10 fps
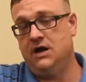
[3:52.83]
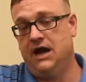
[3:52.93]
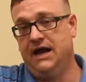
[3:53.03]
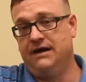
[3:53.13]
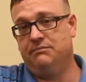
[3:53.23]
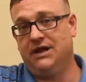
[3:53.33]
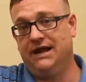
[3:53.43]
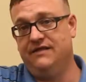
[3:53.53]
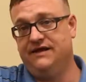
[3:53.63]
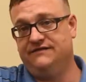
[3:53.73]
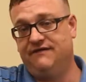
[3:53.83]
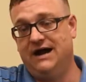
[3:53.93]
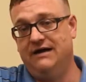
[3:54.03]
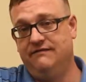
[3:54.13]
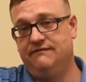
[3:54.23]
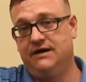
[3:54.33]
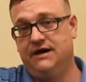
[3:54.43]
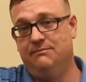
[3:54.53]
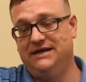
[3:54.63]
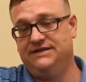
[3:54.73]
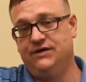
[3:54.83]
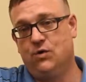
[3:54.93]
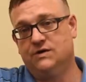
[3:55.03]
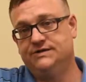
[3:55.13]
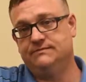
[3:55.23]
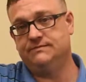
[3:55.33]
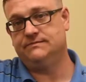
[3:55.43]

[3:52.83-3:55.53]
and play these 5 basic chords.